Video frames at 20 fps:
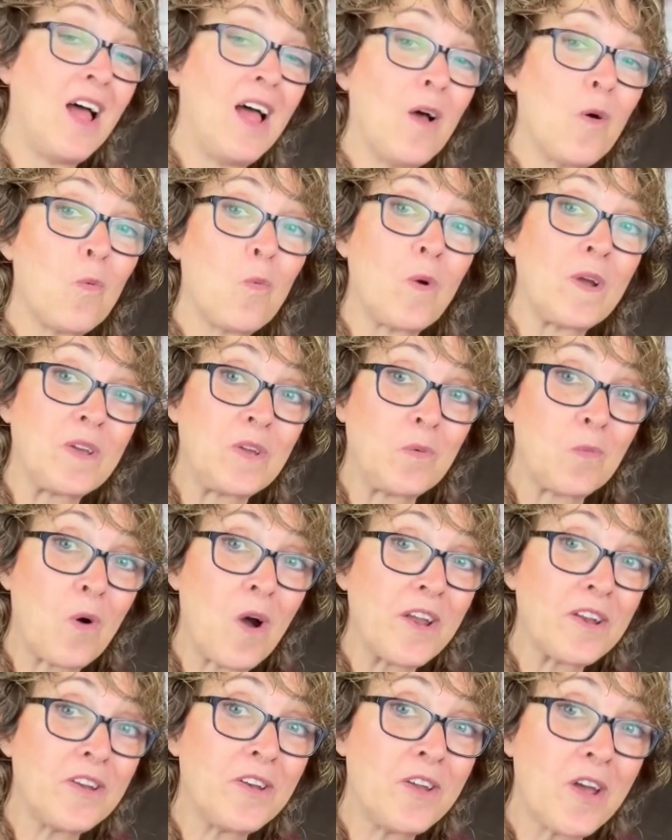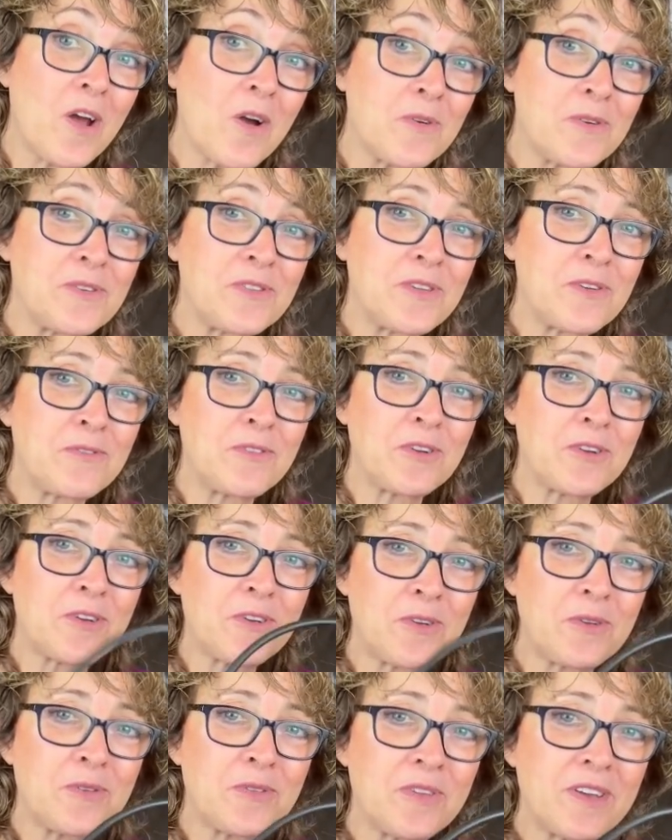What you want to know is if you're
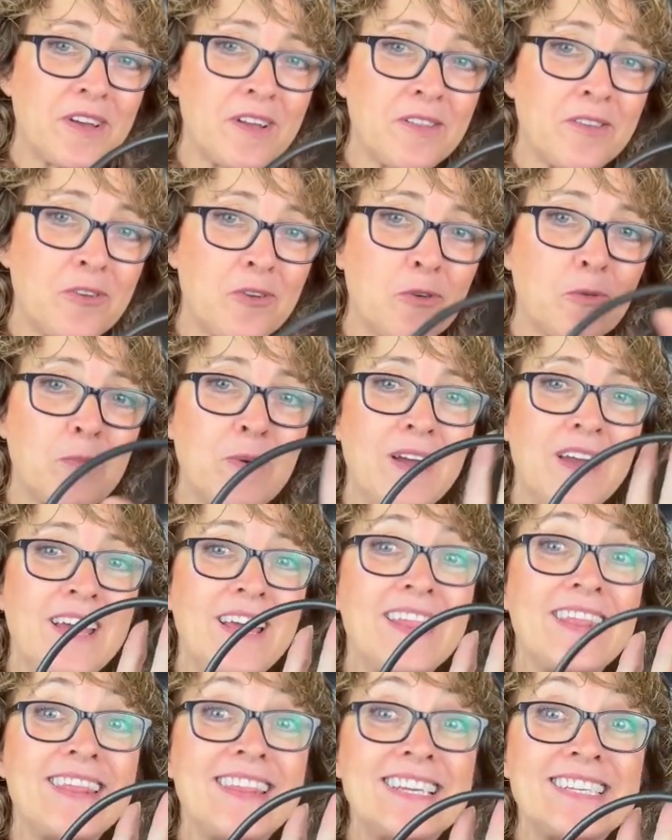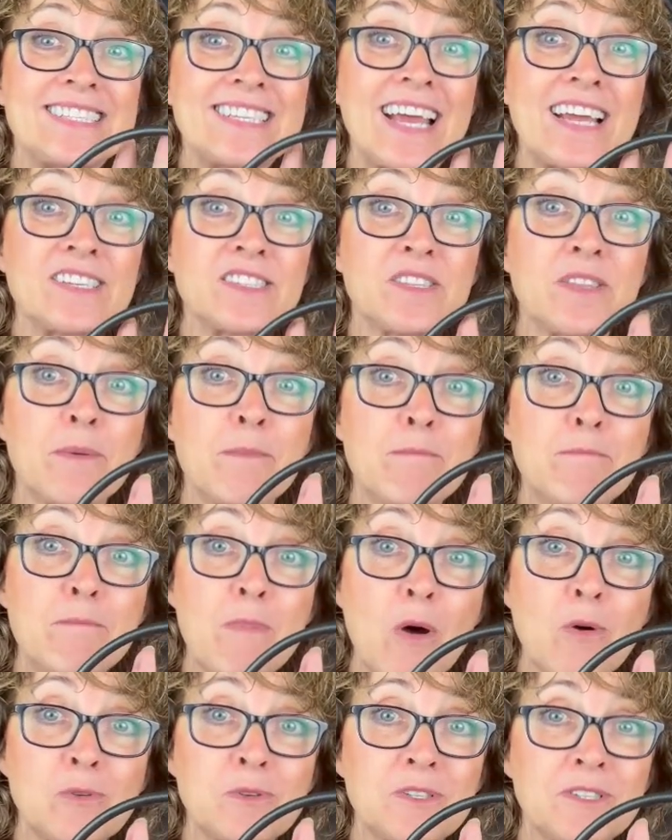using a loop, this has the
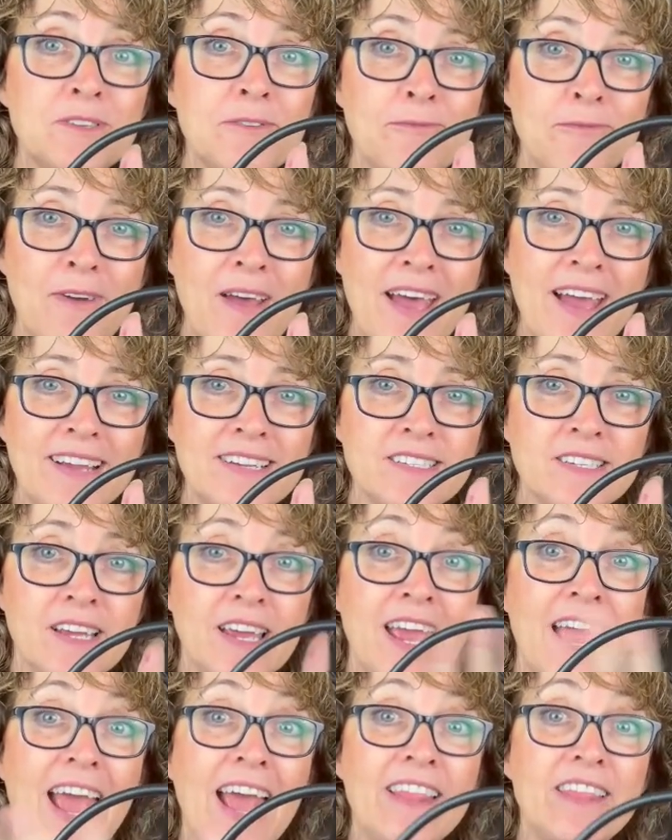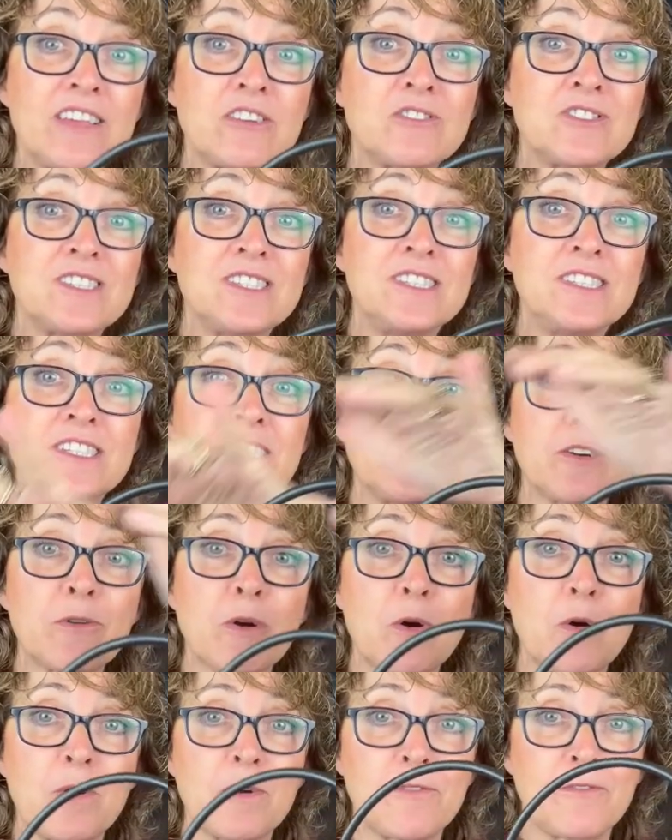most effect, and there's zero
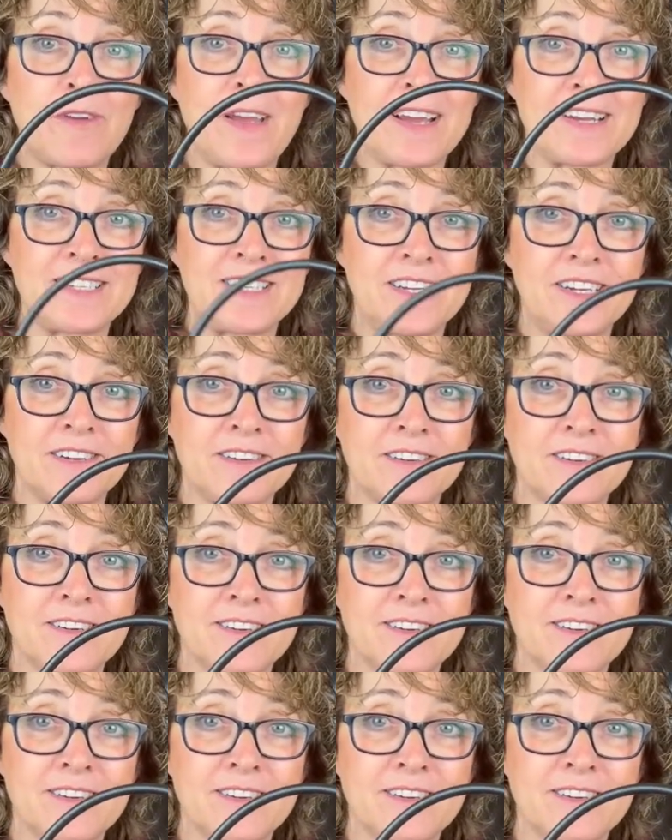effect here.